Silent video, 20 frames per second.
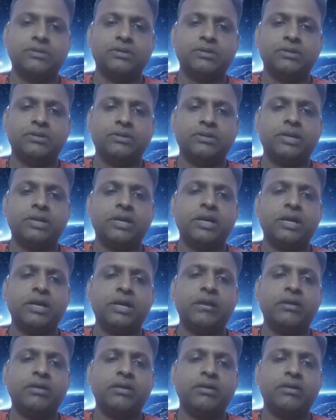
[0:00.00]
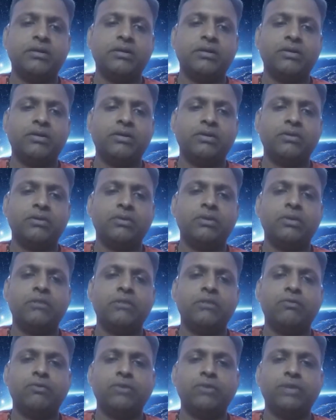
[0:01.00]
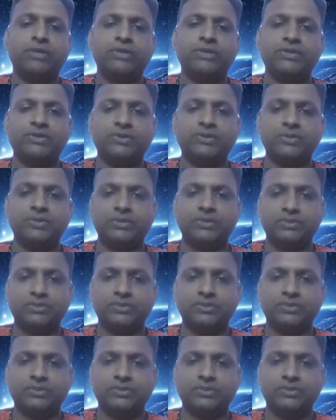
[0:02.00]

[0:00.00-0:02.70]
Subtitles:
They are good foodies.